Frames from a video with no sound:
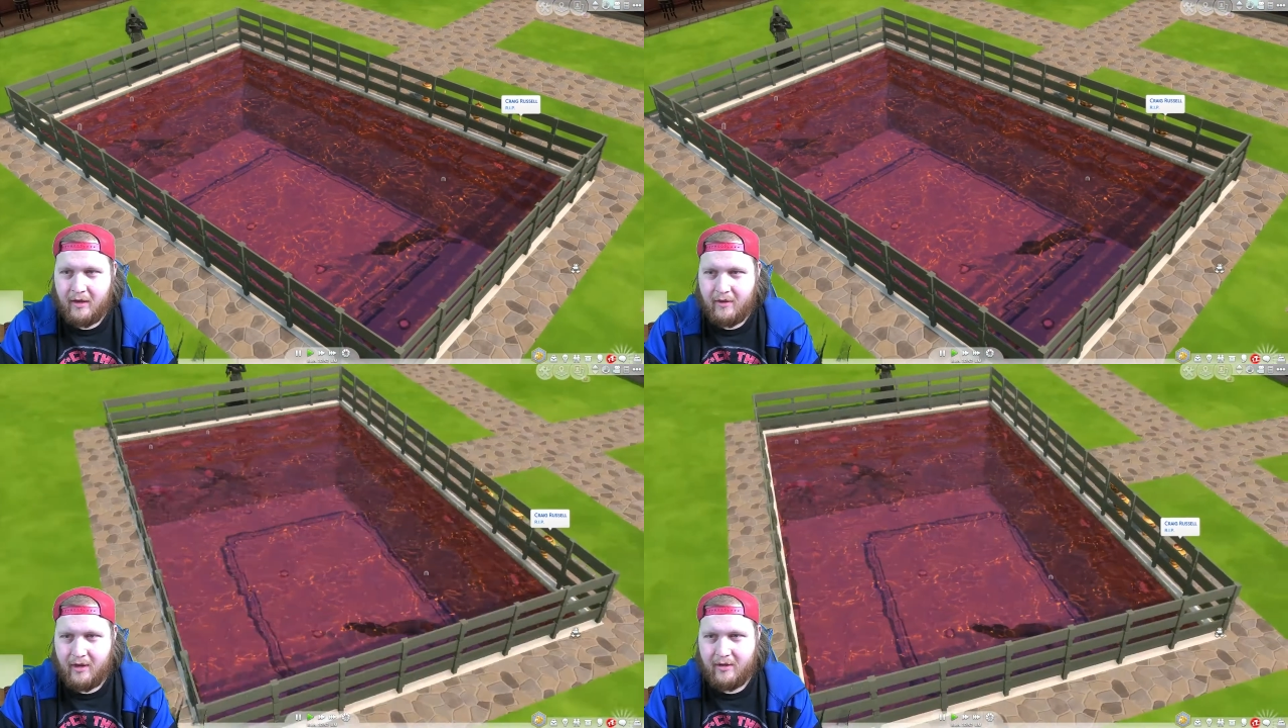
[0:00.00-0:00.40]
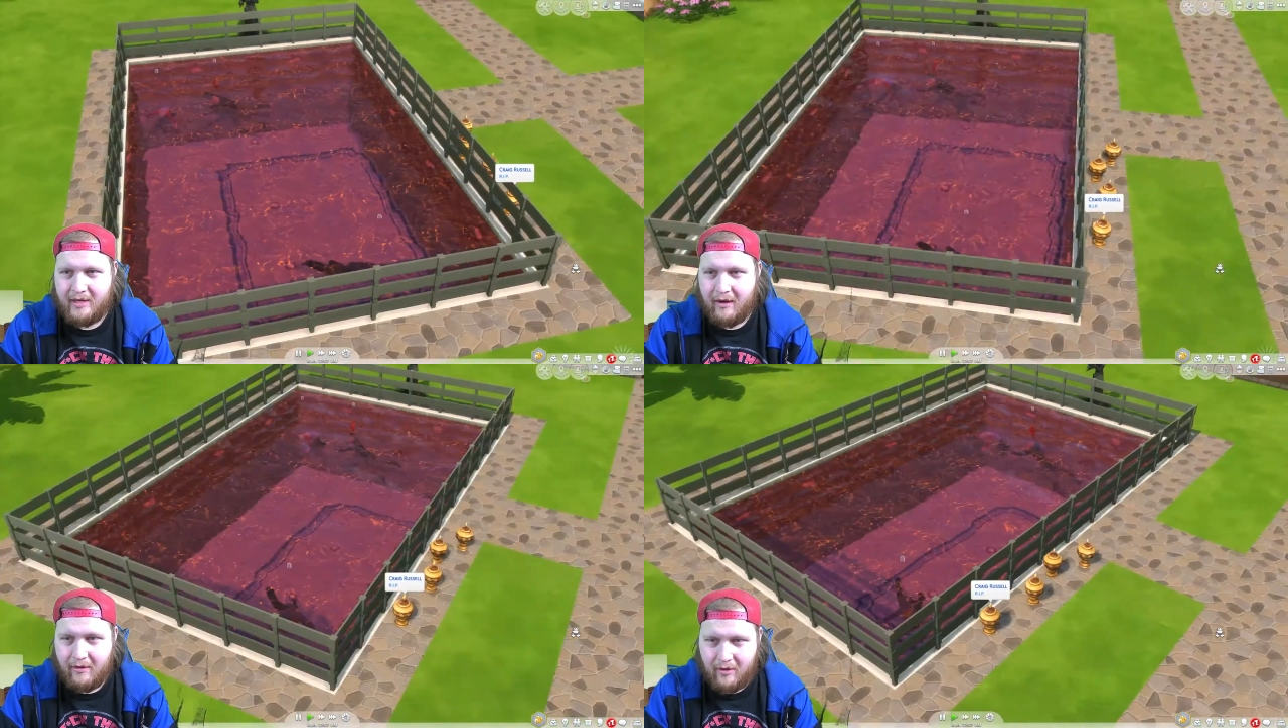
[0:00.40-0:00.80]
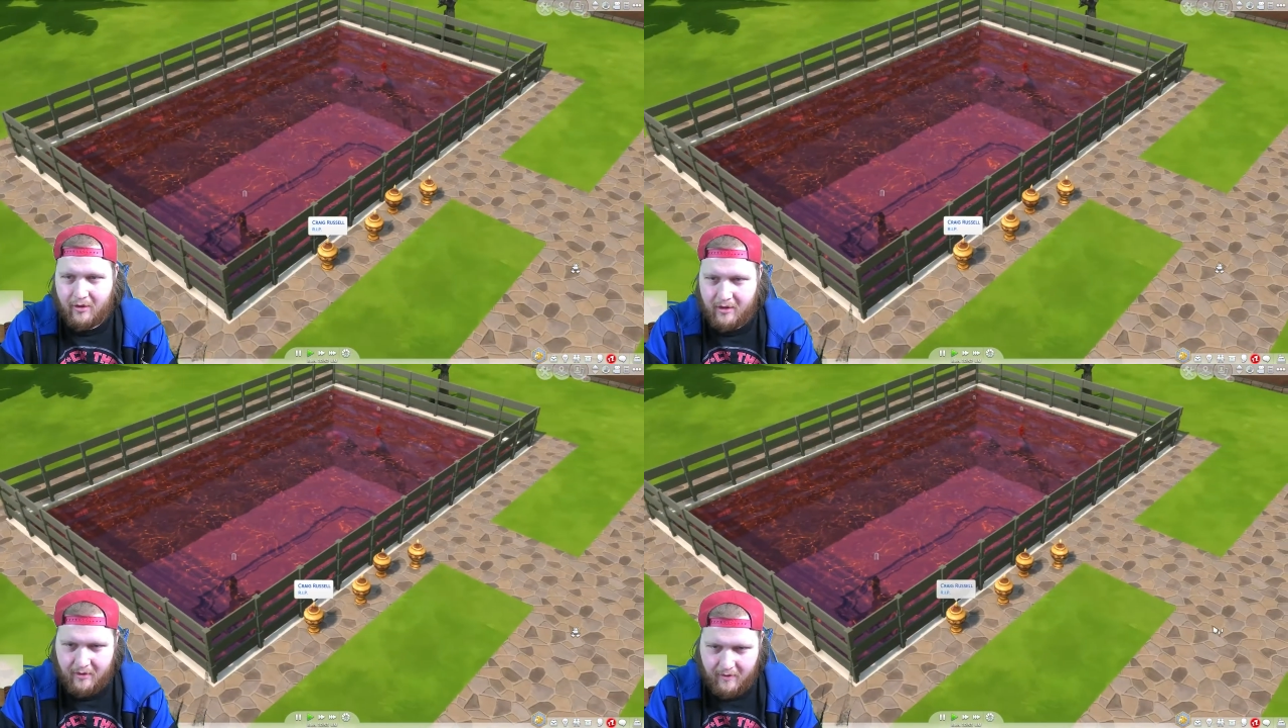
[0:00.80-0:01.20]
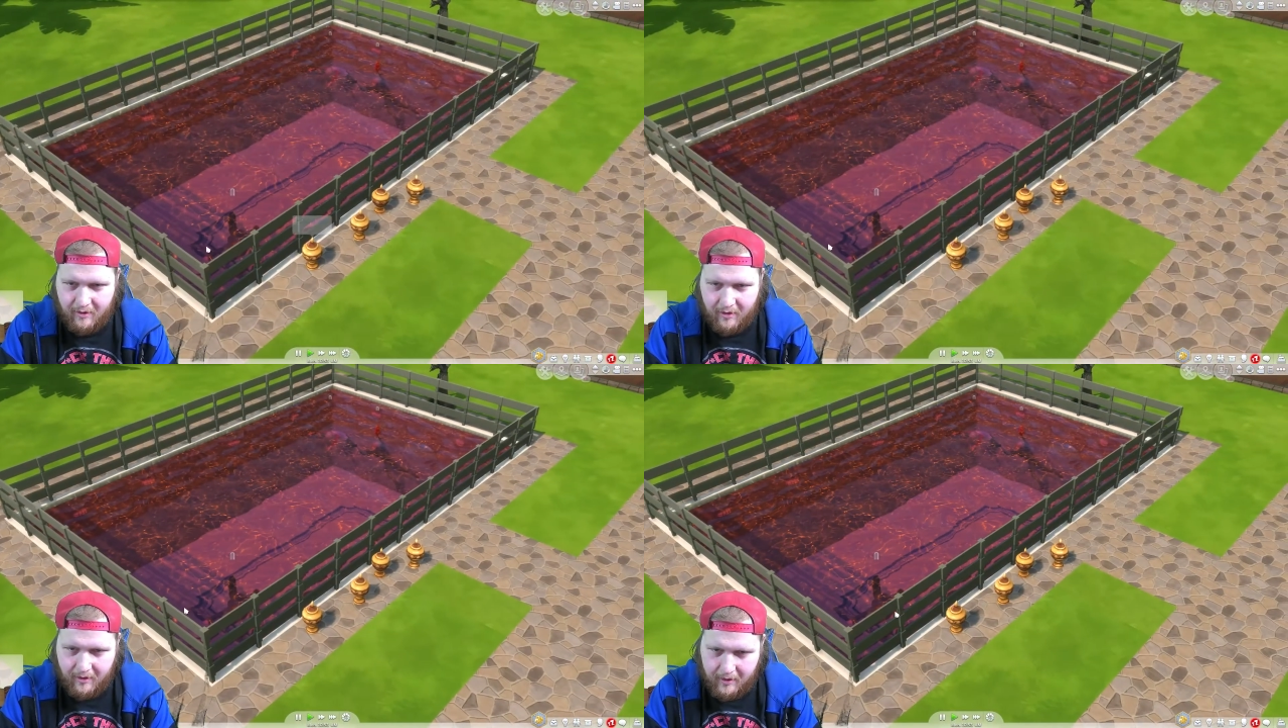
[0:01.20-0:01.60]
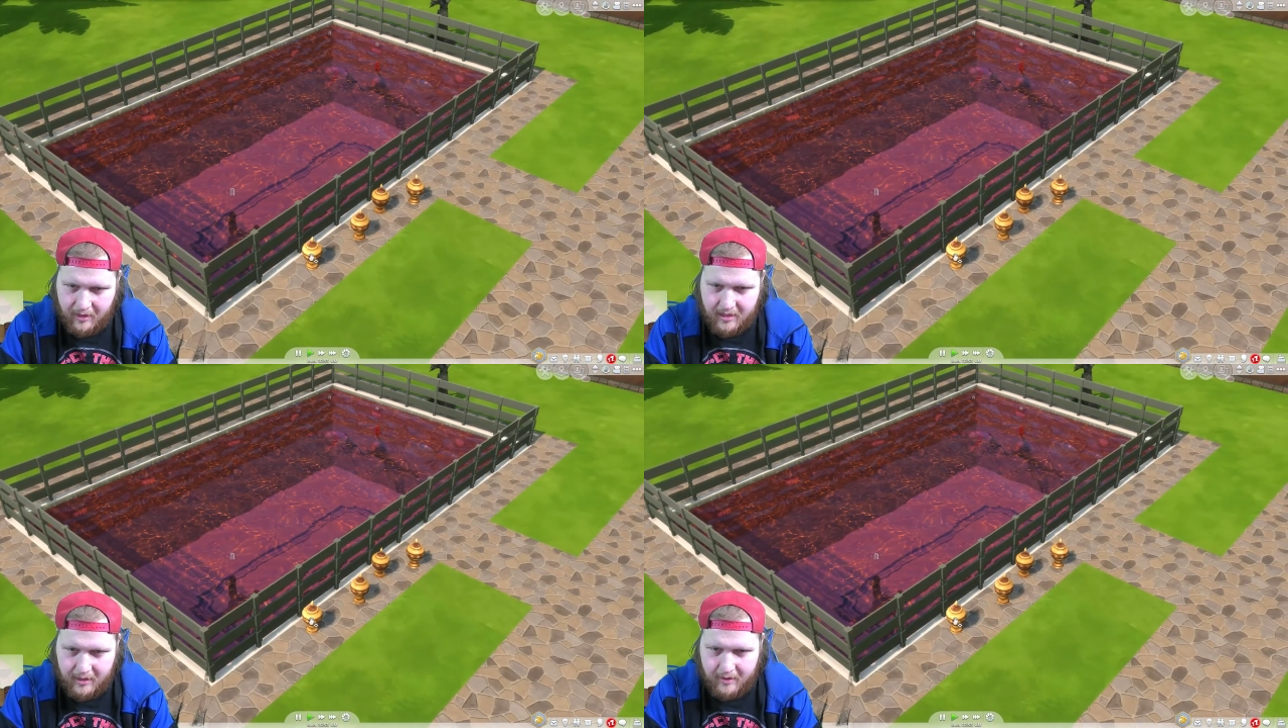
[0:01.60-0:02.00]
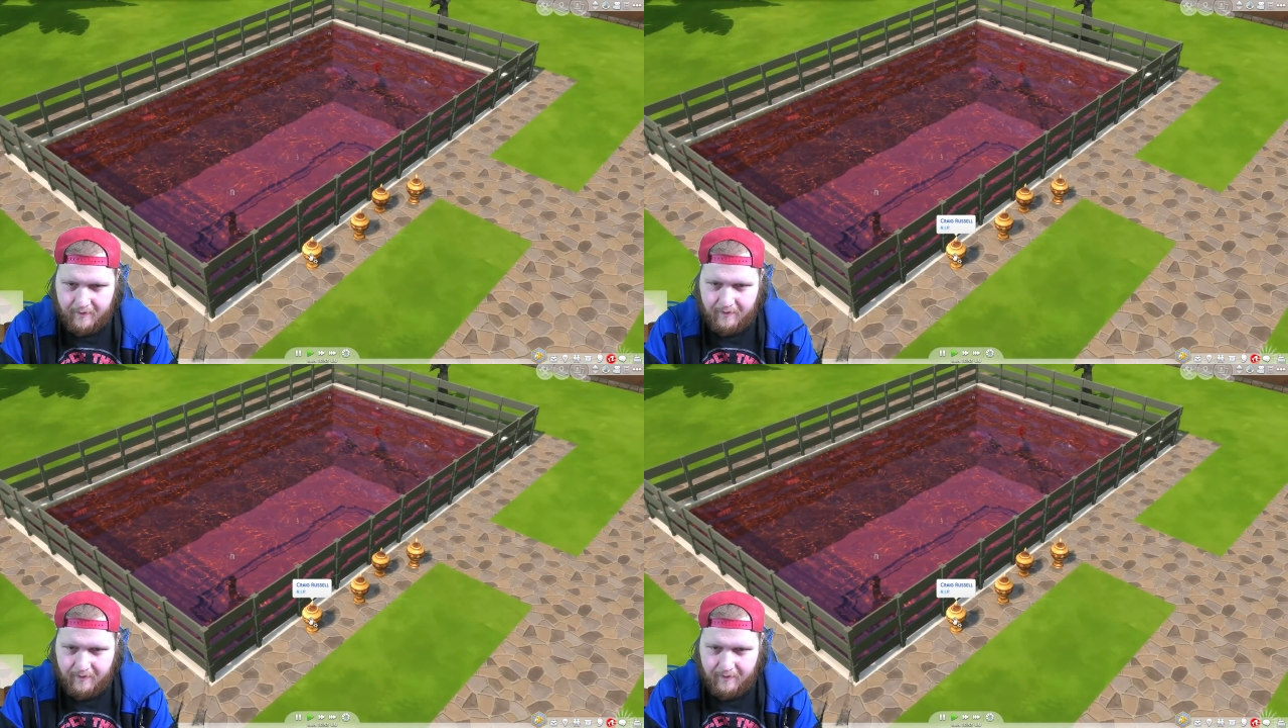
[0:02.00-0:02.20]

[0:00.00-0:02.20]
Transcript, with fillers: They all died. Oh look, all their things are there.